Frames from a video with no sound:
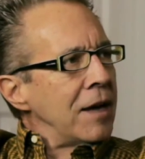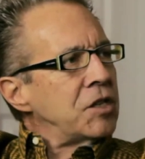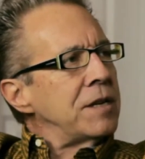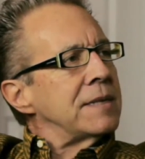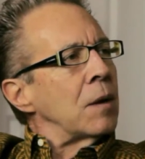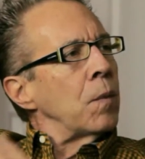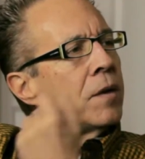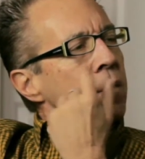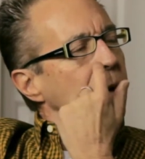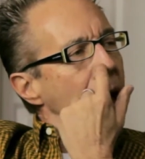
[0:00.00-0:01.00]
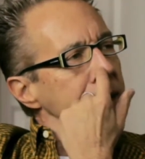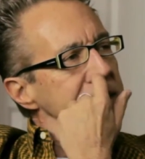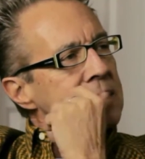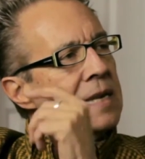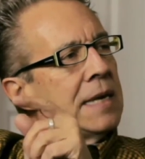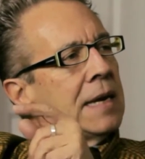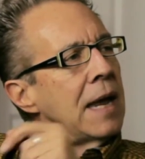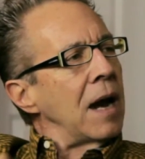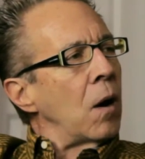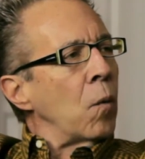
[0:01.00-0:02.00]
And she said, well, you got a scene
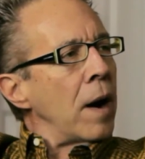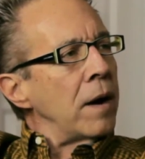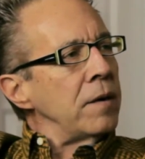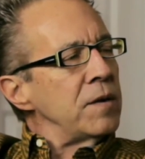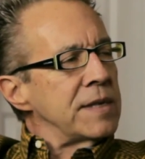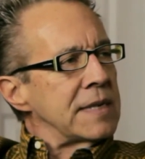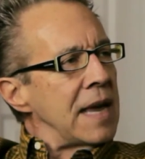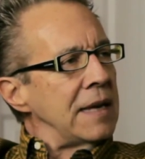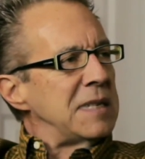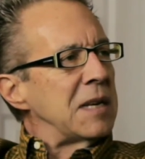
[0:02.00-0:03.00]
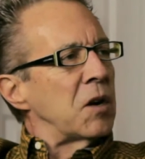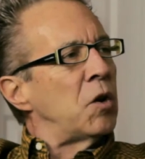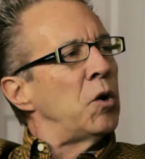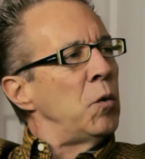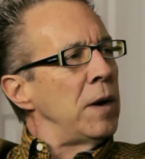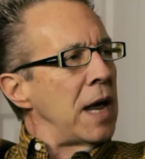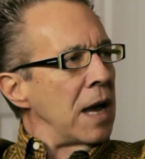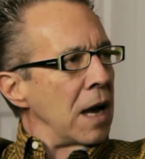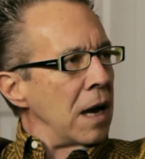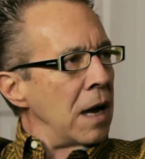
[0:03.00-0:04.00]
here where you say de
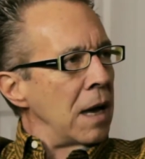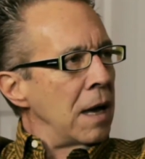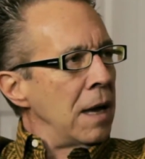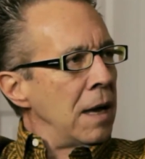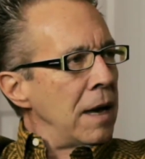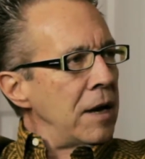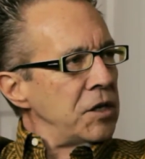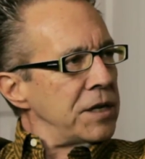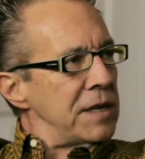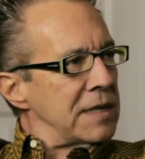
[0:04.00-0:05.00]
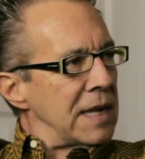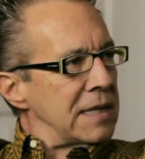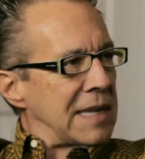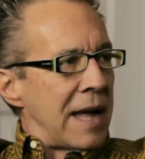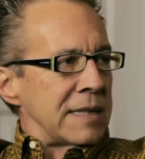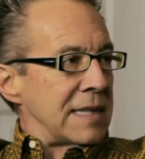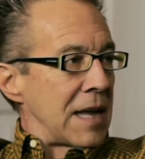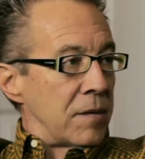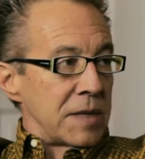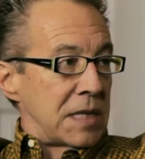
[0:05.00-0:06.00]
Kooning. And she says, that
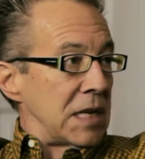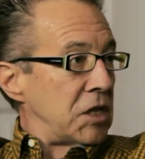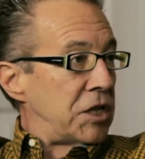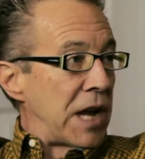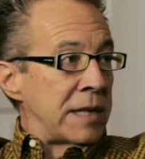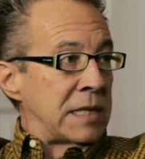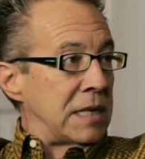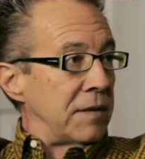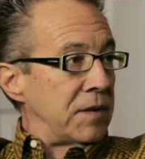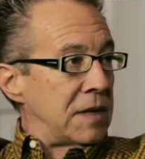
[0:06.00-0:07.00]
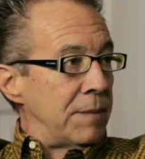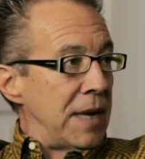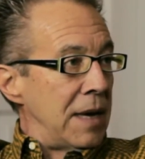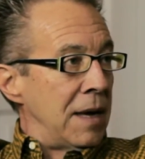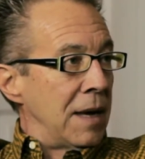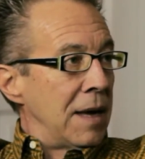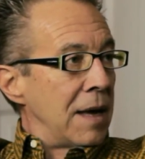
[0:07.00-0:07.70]
sounds suggestive to me.